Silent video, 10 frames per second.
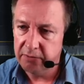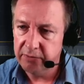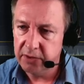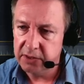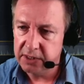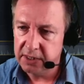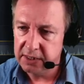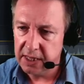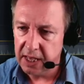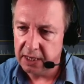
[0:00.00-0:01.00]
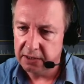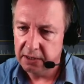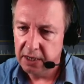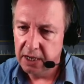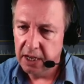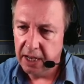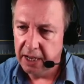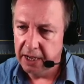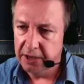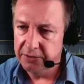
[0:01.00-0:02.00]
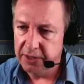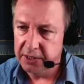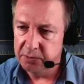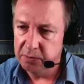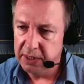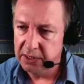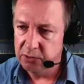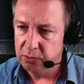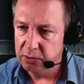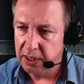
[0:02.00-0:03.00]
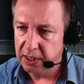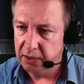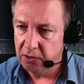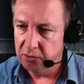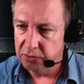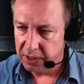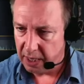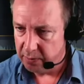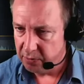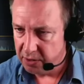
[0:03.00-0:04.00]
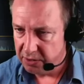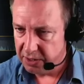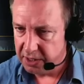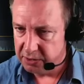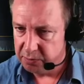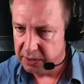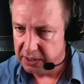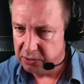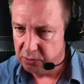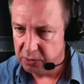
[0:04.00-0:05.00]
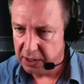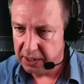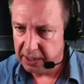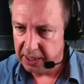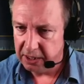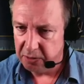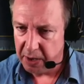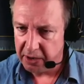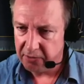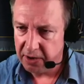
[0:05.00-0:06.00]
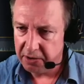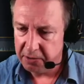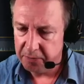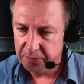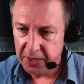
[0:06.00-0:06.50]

confusing is that? There's me talking on camera, there's me talking in the background,